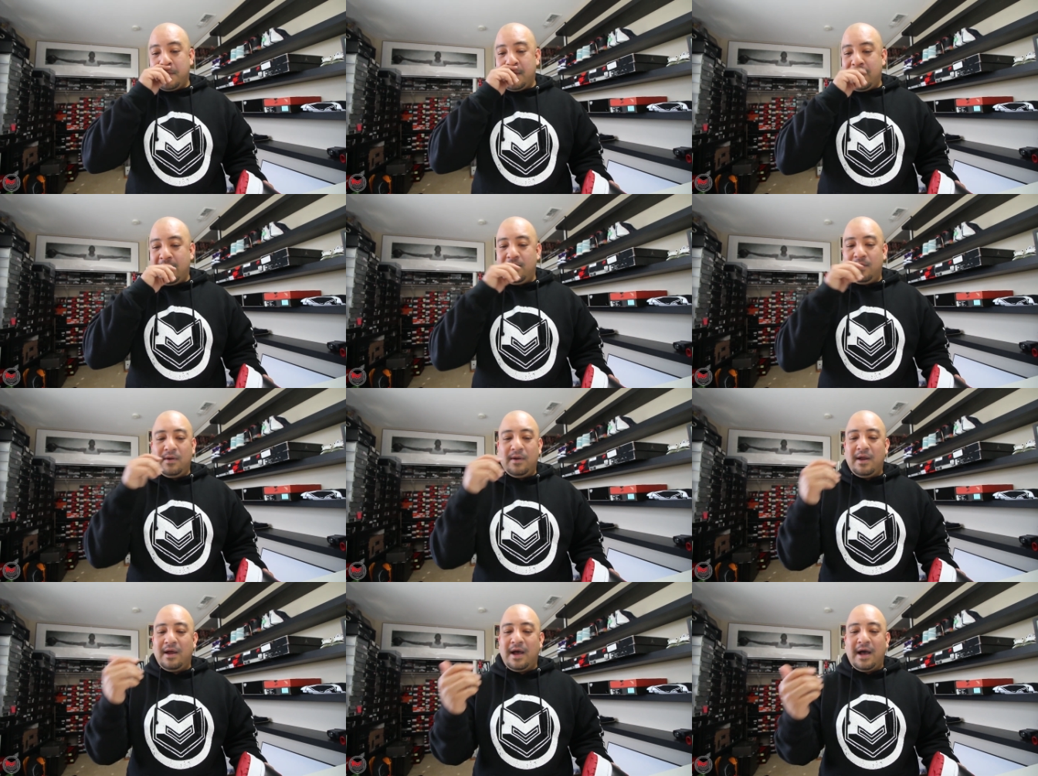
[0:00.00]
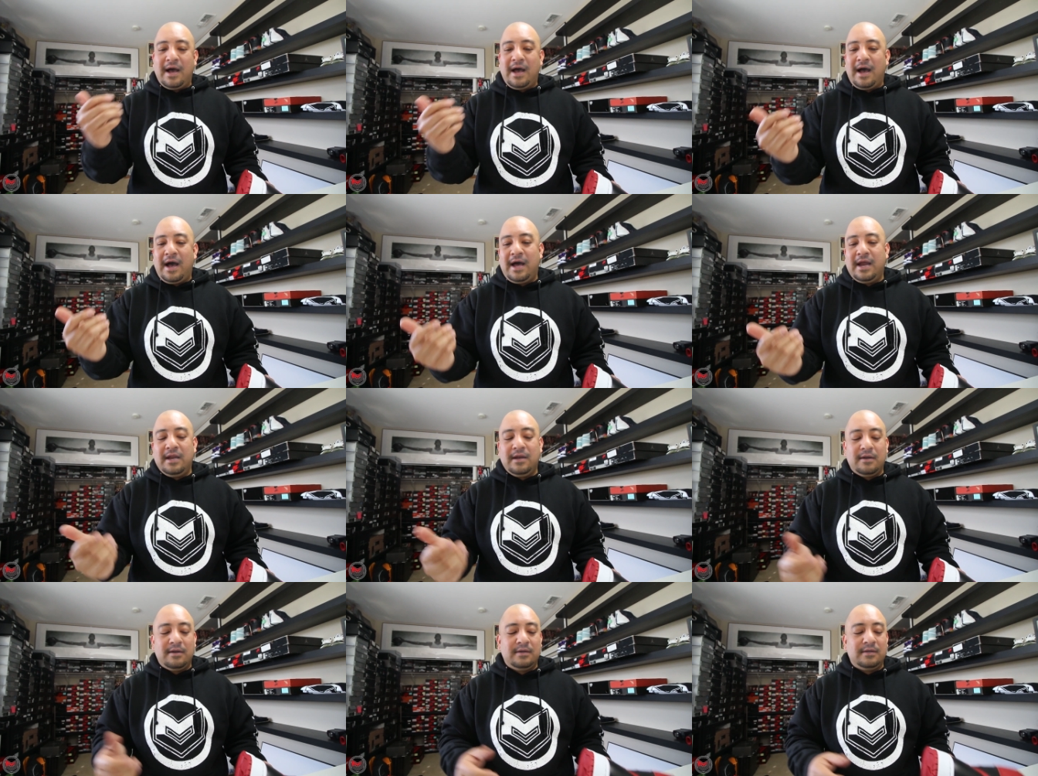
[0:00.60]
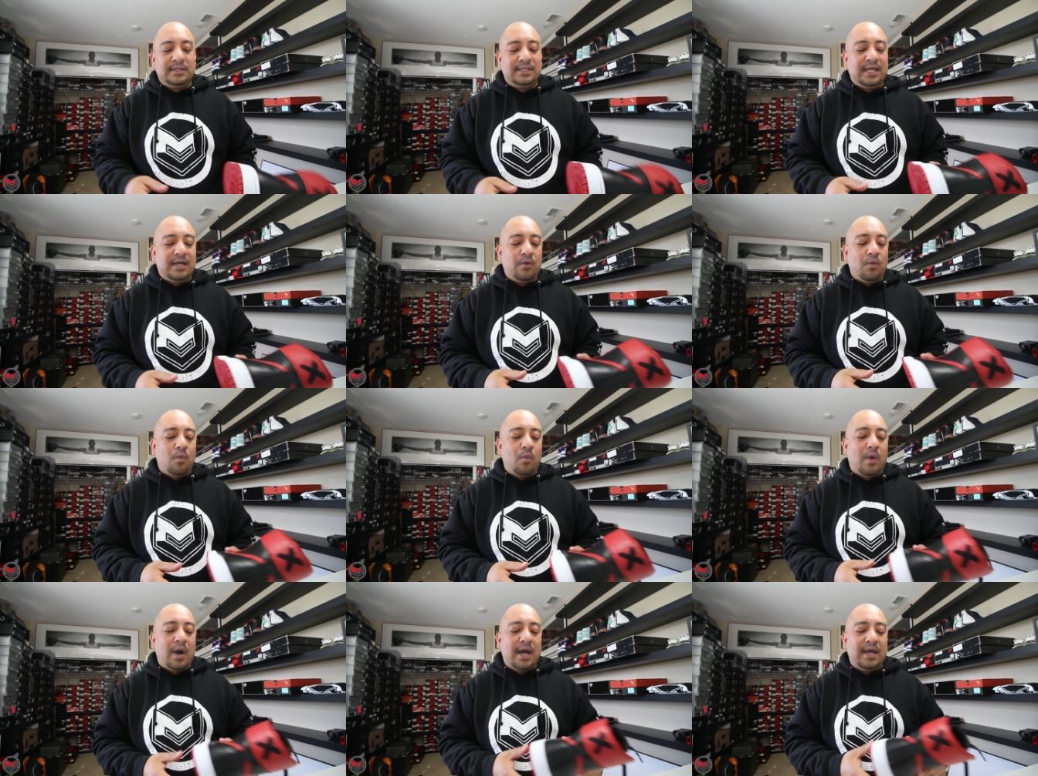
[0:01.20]
And I, I didn't
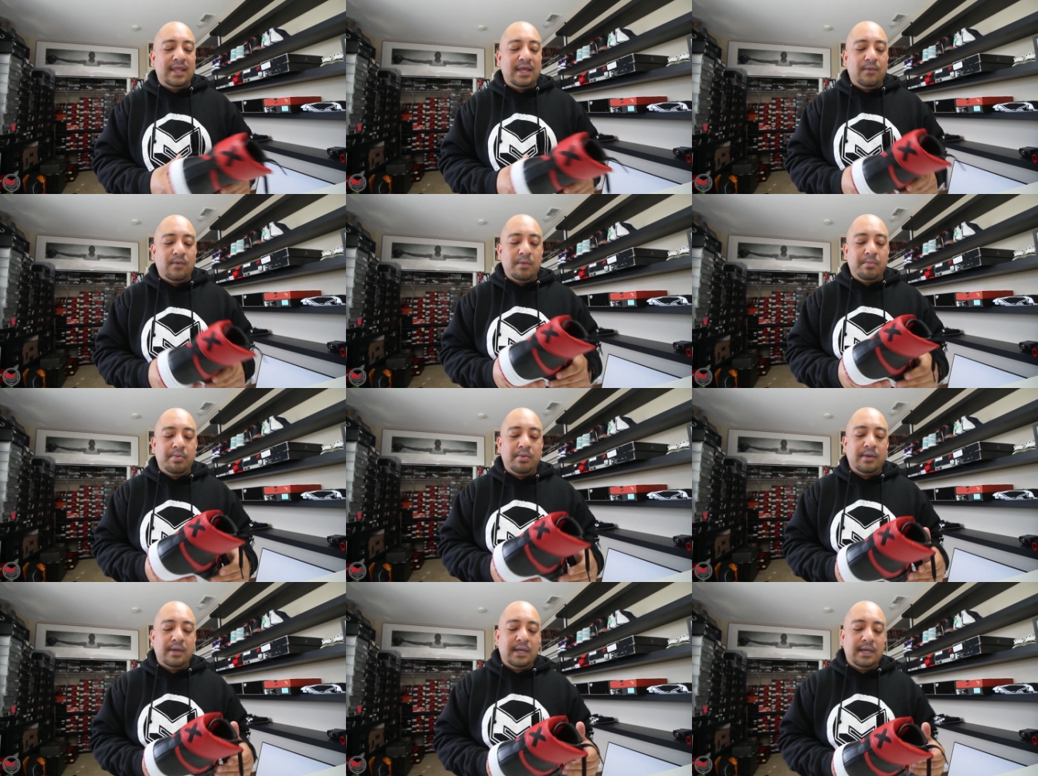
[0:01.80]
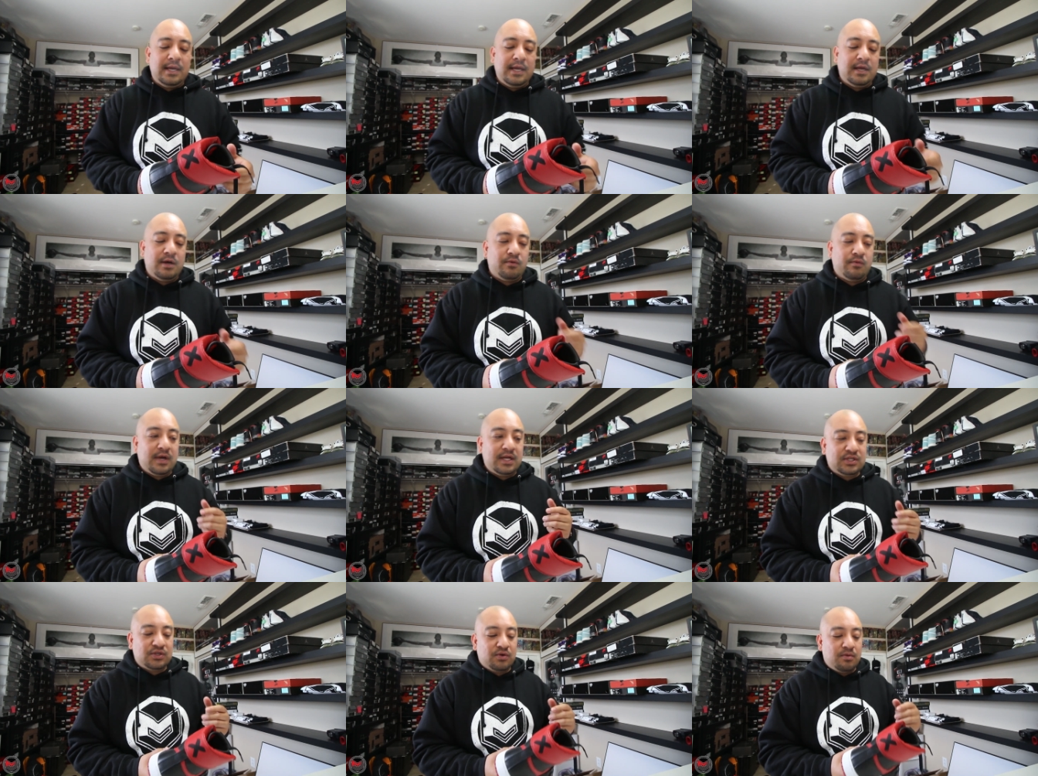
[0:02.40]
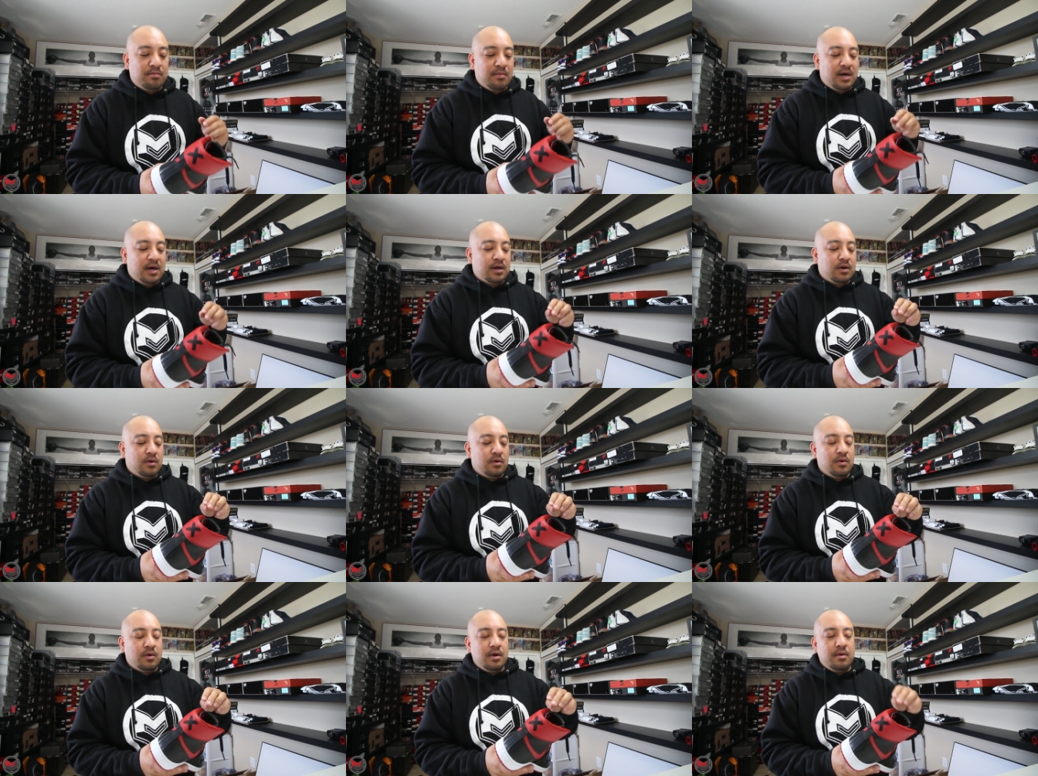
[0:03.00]
understand why they would put it in a retro
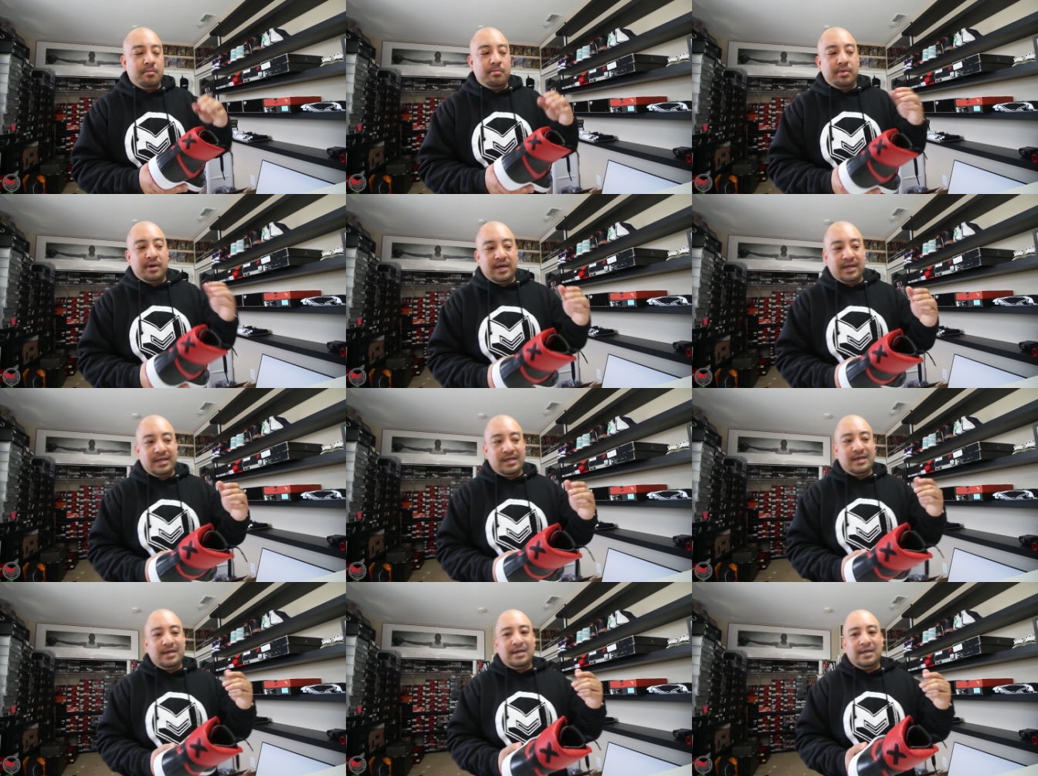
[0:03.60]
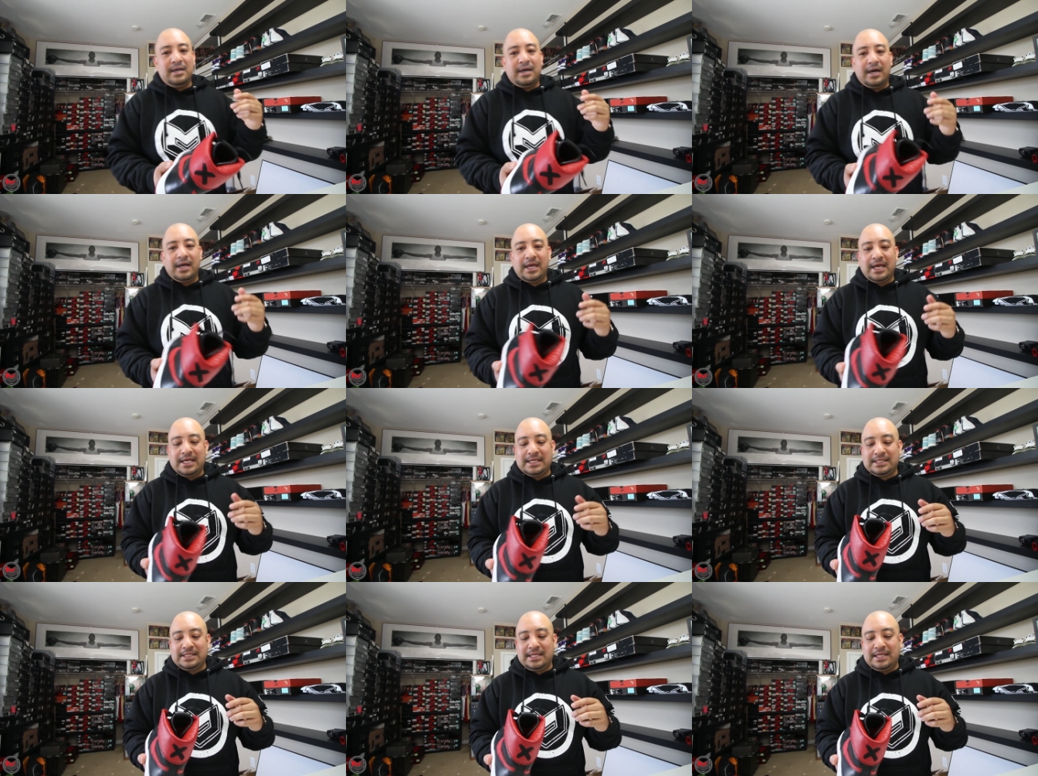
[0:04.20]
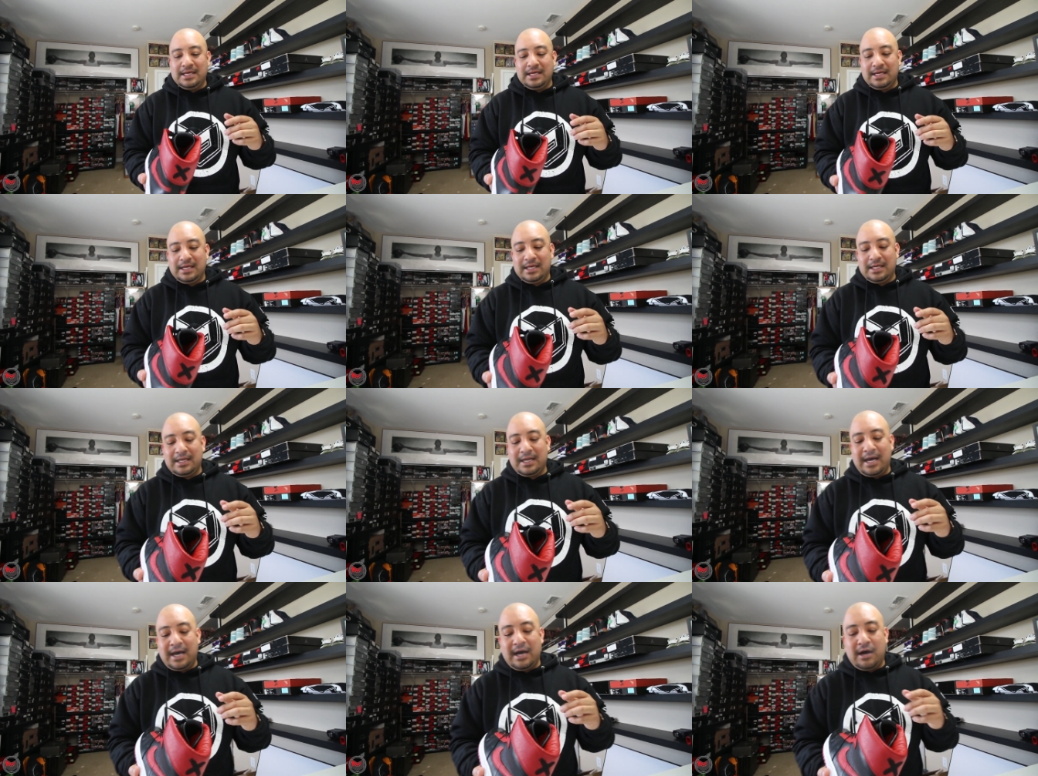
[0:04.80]
model, but I guess
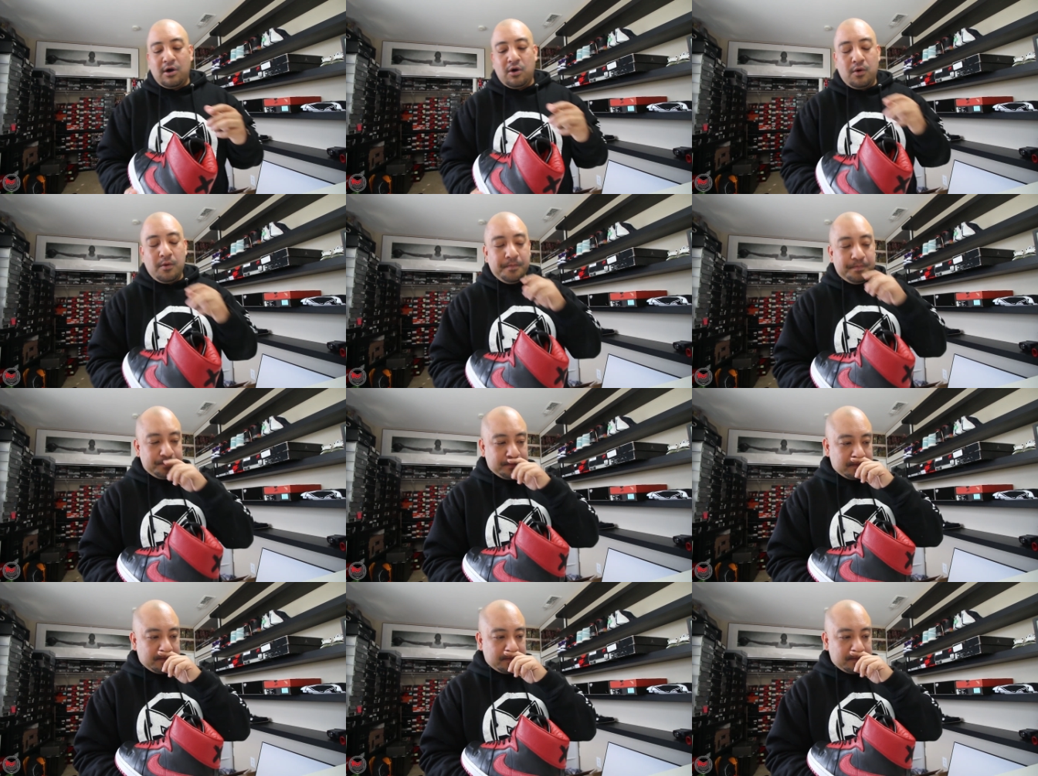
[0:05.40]
thinking how